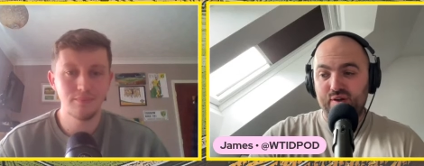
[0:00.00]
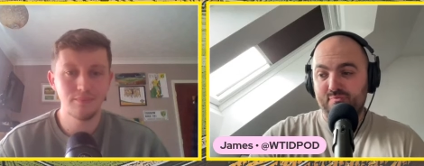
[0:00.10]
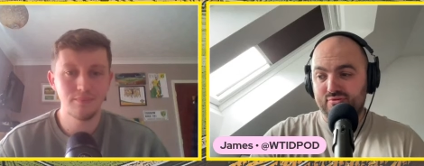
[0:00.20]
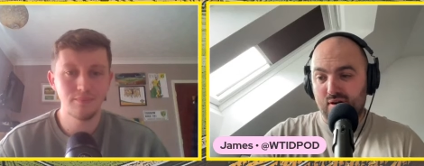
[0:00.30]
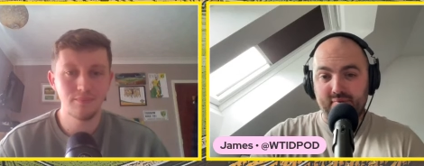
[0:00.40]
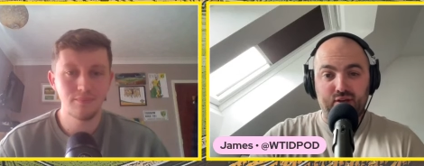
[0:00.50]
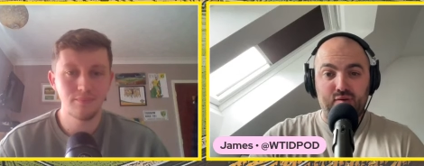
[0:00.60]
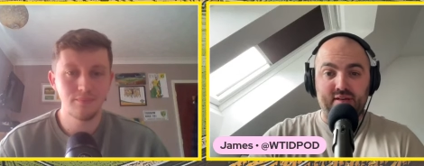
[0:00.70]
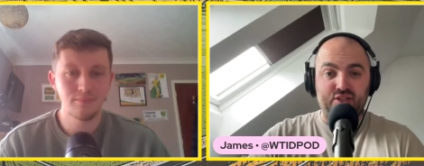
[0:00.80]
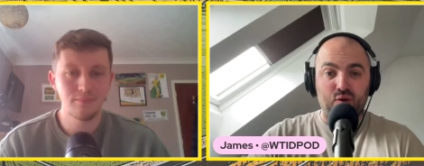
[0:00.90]
Speaker 1: you're probably going to
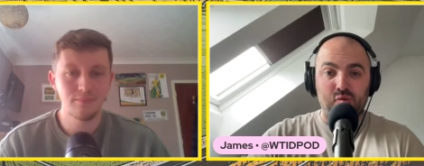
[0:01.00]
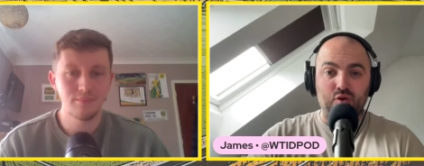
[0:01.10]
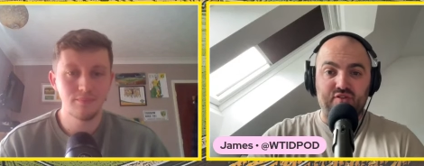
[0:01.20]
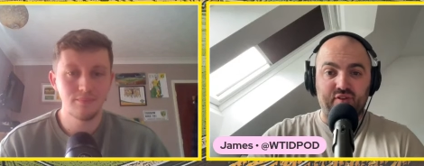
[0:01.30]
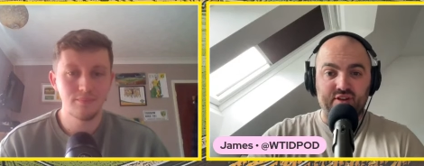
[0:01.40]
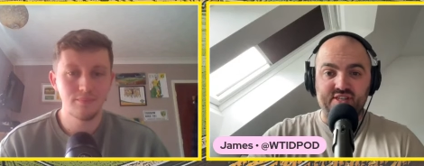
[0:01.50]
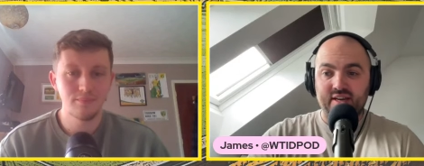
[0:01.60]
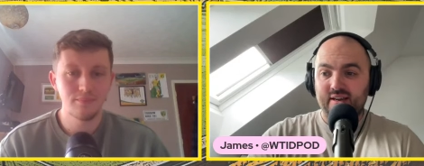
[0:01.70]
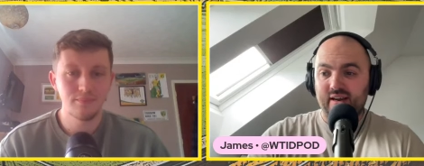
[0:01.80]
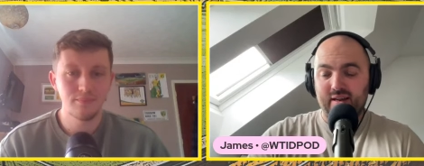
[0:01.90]
be too much for us,
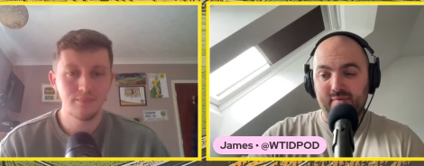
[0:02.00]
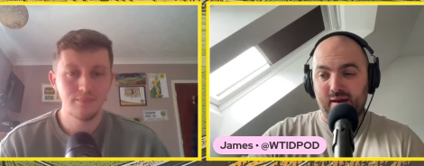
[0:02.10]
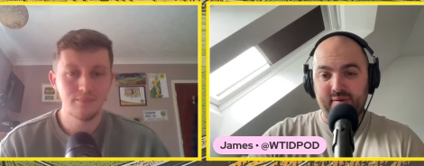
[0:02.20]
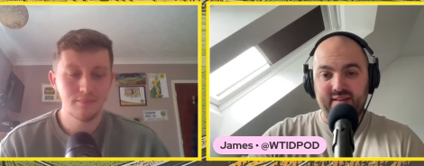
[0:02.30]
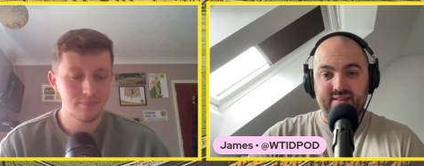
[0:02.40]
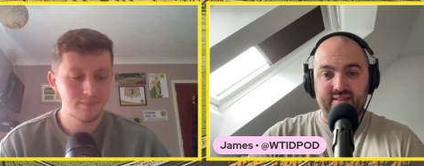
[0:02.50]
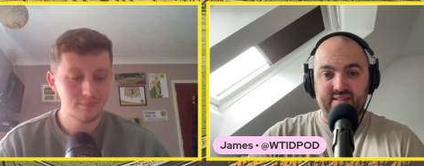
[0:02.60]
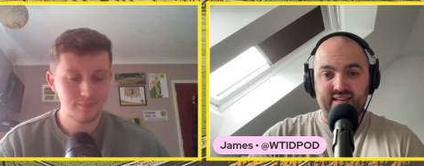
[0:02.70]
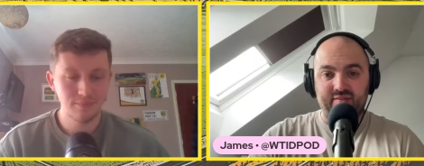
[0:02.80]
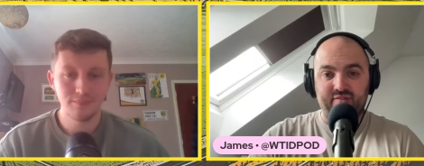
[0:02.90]
and it might be the
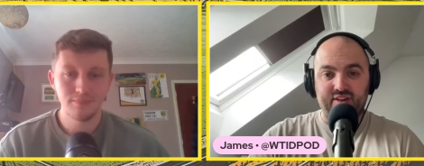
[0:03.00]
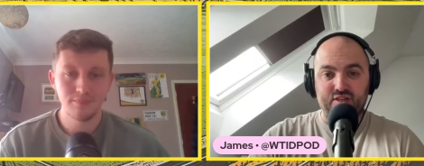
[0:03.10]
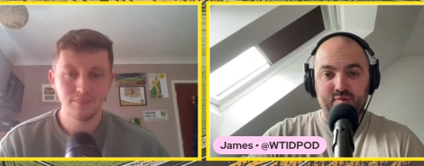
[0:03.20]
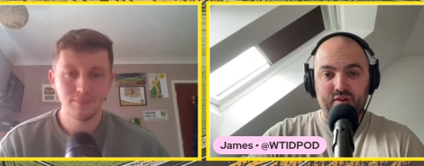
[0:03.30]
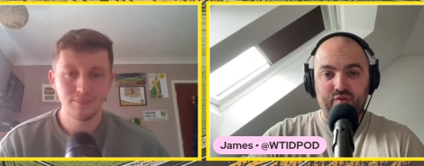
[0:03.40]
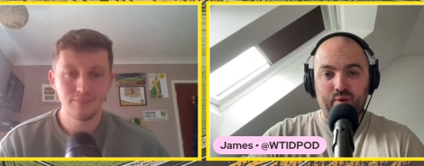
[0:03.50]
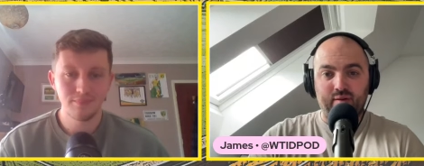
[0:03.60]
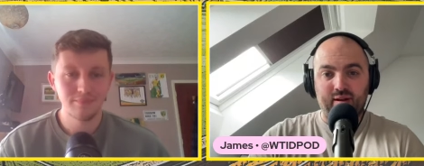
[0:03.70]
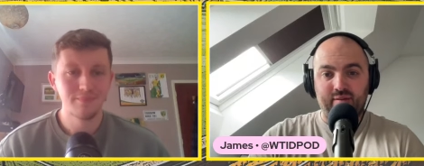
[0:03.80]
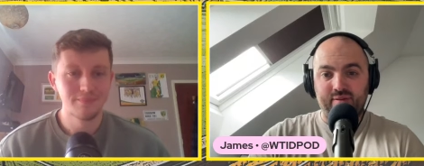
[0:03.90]
same fixture but the other way
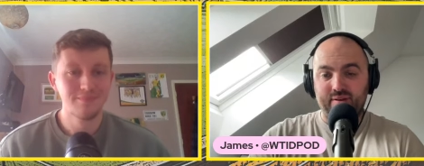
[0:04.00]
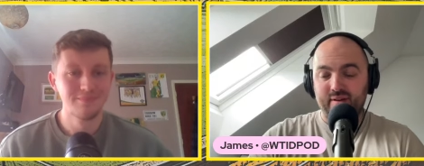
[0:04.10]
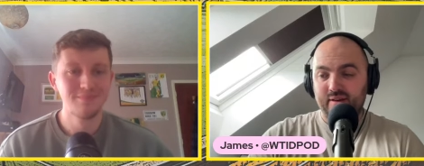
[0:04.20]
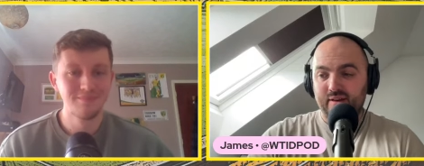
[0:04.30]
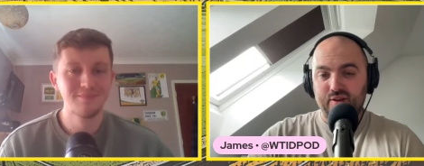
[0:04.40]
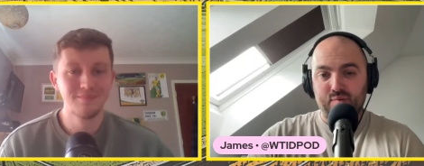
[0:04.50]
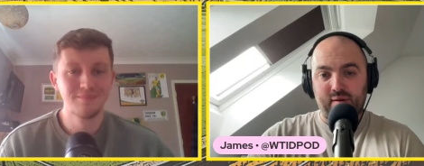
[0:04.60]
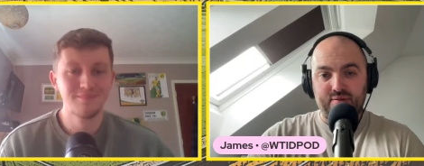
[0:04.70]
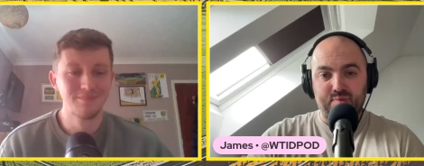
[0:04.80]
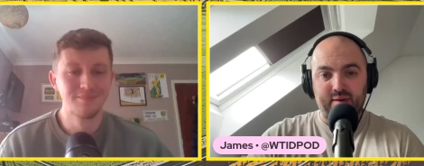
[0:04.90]
around, and you'll
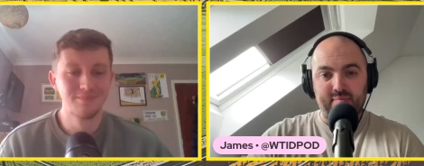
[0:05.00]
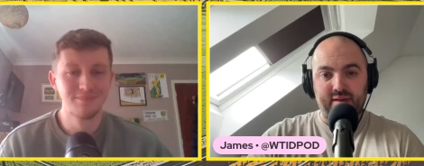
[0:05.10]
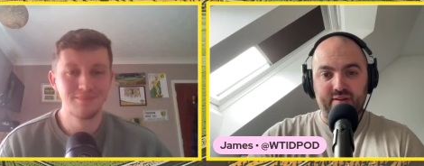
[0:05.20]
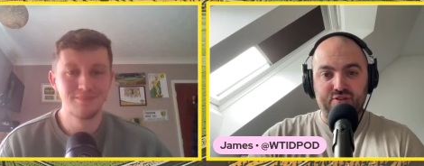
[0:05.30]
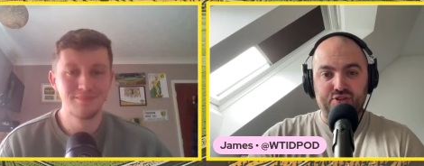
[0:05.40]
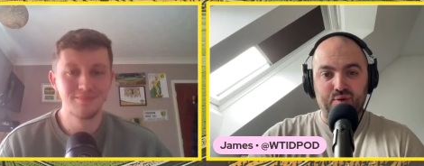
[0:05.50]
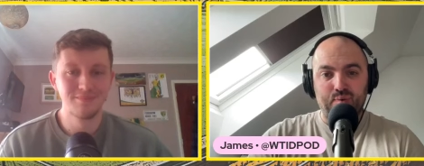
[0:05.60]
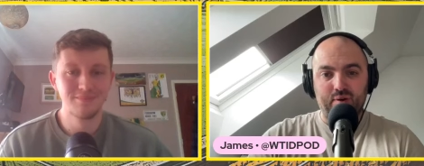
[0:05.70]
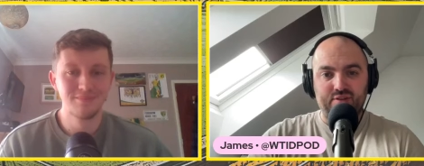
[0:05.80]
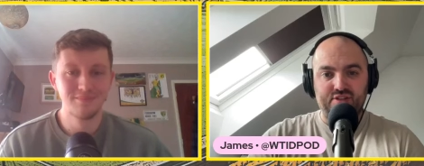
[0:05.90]
perhaps beat us
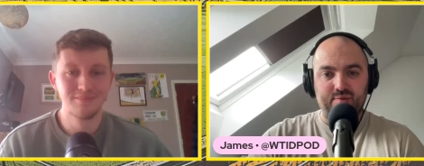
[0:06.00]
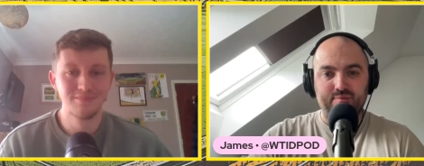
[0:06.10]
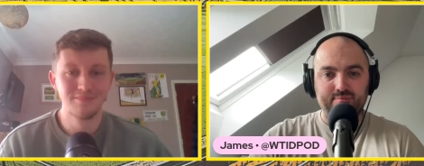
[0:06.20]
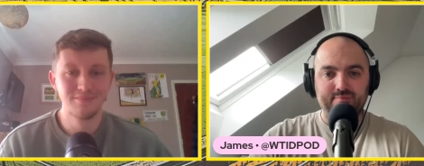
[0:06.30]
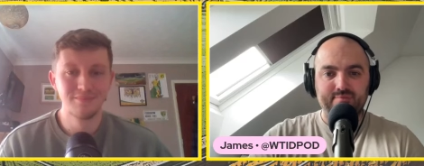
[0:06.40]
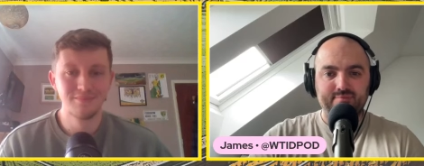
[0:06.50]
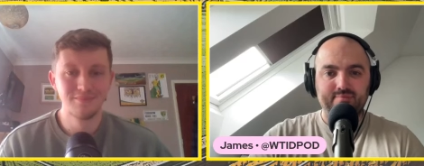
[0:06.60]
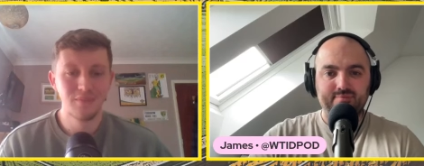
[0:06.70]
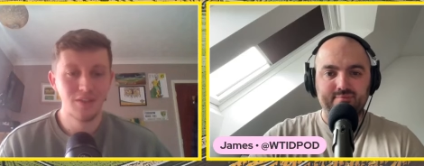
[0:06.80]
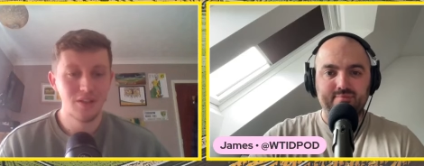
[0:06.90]
2-1
Speaker 2: too.
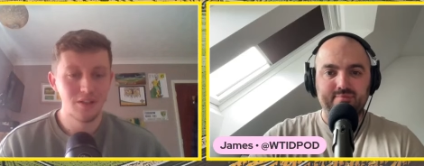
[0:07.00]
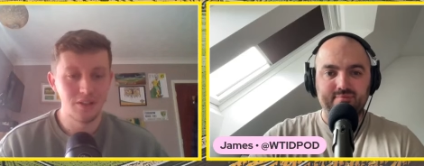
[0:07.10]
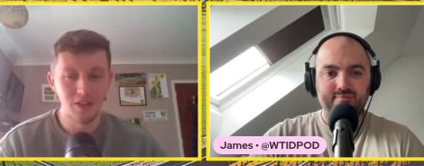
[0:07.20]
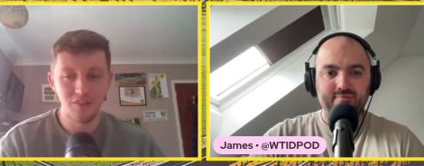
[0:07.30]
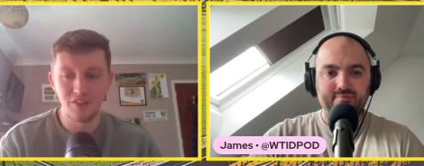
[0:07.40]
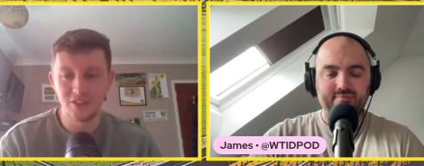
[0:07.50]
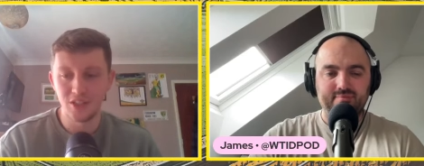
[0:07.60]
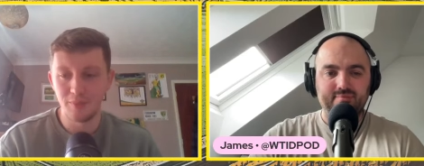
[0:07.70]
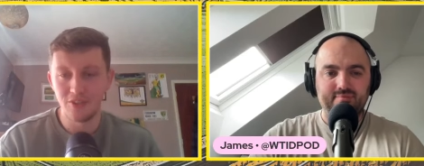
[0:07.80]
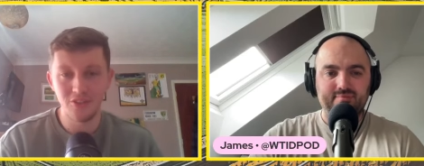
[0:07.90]
Yeah, I think it's
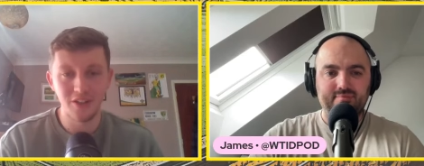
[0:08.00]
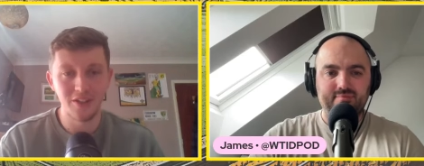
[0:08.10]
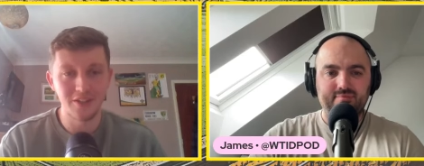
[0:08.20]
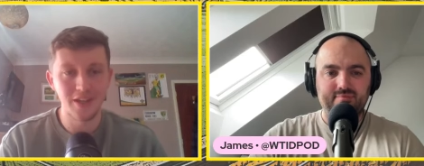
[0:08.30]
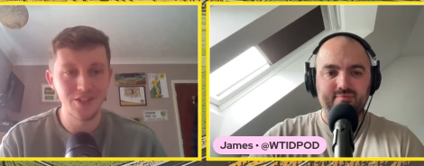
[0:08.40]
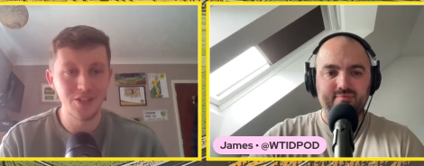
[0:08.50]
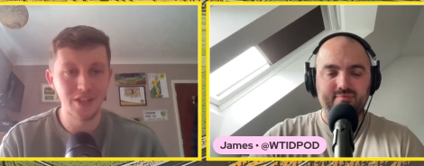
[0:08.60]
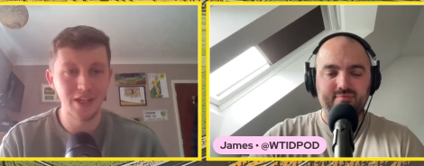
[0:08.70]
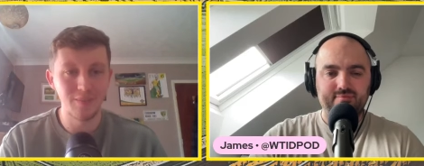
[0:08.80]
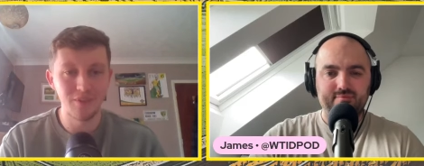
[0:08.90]
going to be a tight and cagey
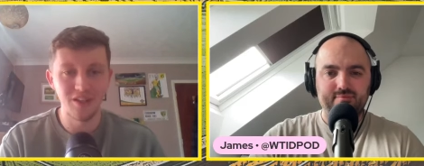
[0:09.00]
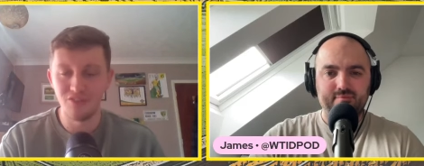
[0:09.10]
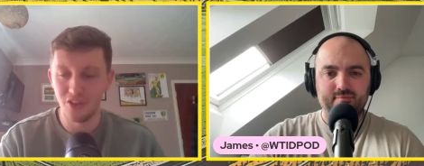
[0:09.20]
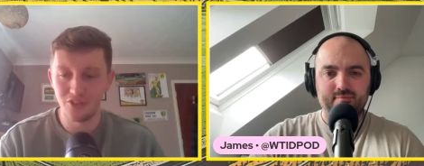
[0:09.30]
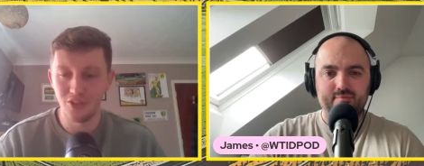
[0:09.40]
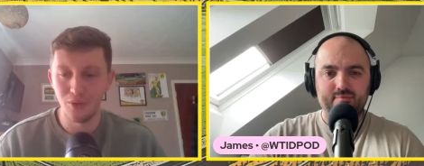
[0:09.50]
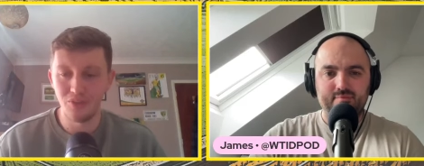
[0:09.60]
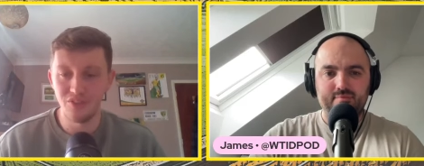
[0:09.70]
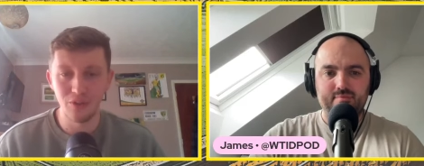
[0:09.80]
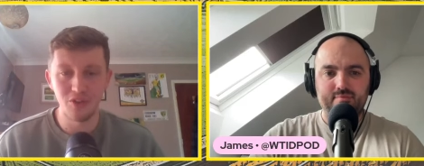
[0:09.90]
game. Yeah, first goal
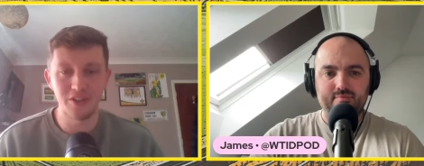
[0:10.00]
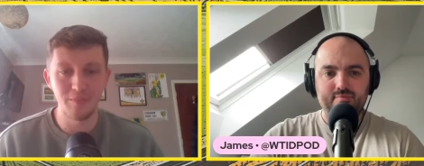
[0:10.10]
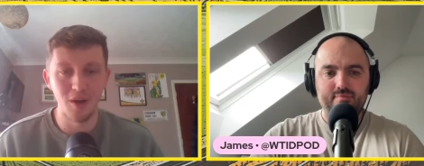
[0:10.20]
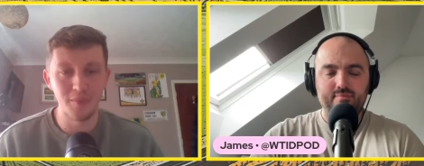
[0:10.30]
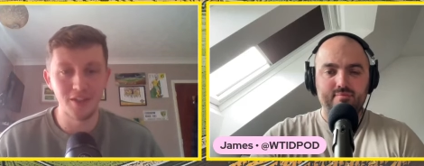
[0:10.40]
feels like it might be